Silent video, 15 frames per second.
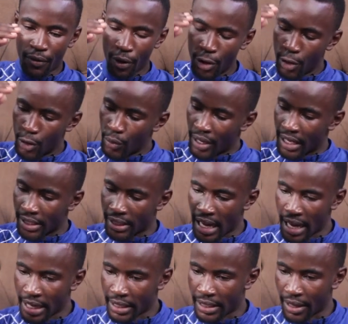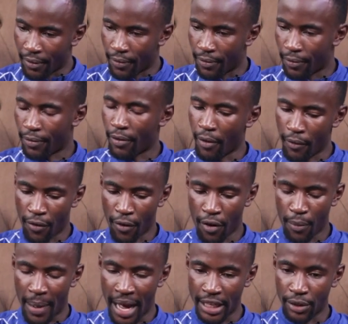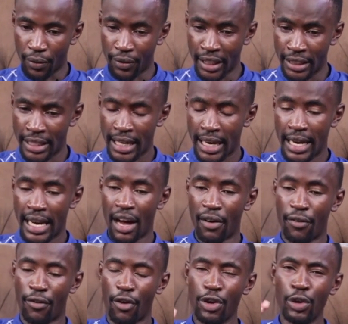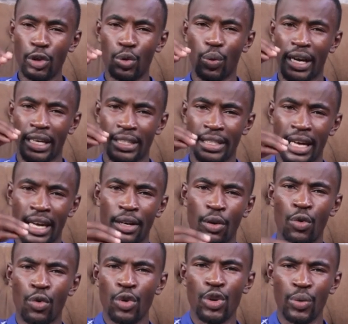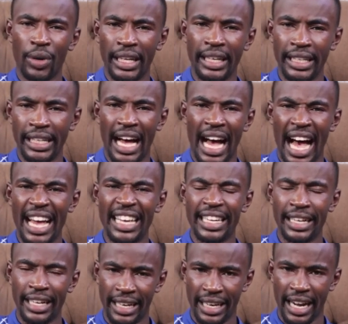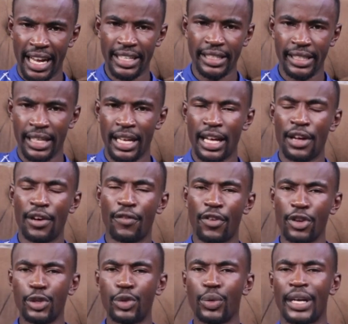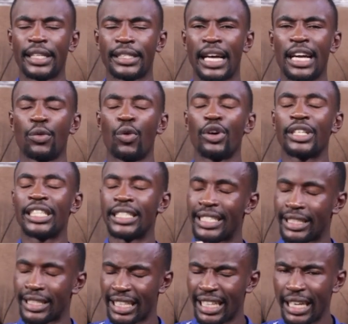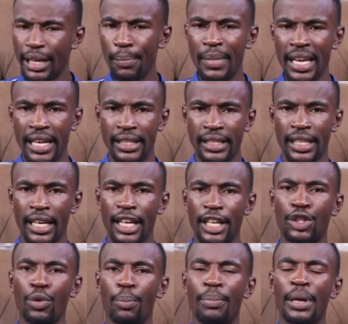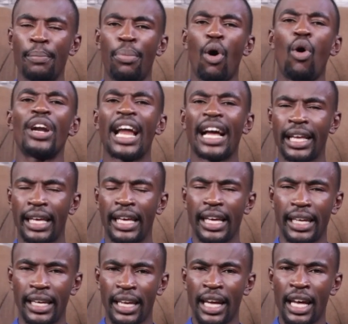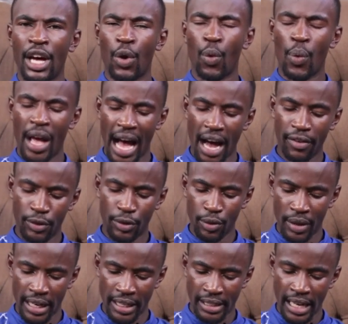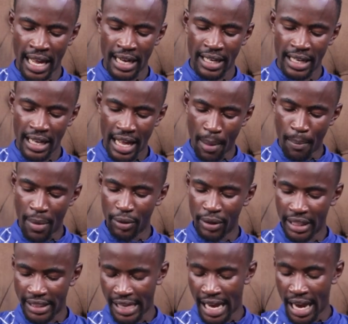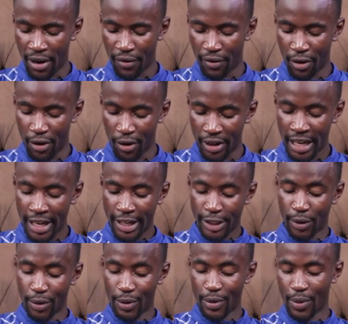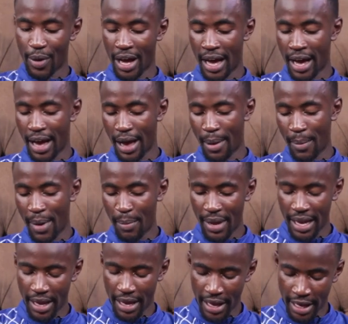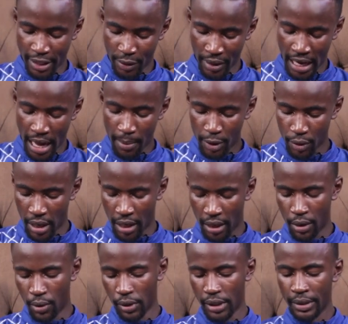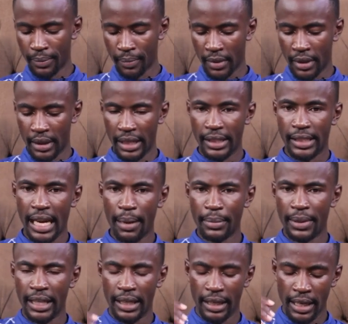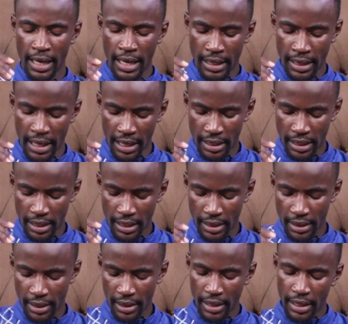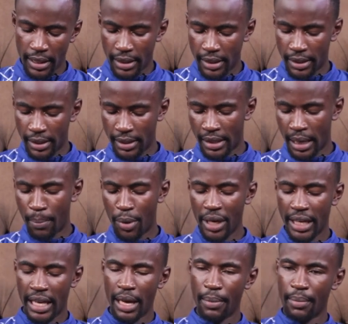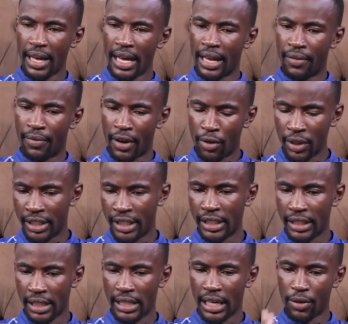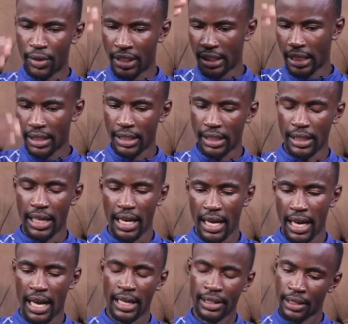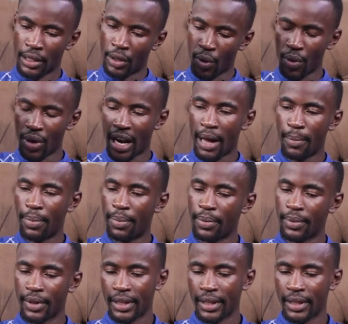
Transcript: for you to understand the form 4 part of it. Now, for you to understand who you really are in Christ, for you to understand what it really means to be born again, we have to understand about the Son of God. So uh, maybe as we come to a close, there's something that somebody came and found Jesus. Now, Jesus has grown up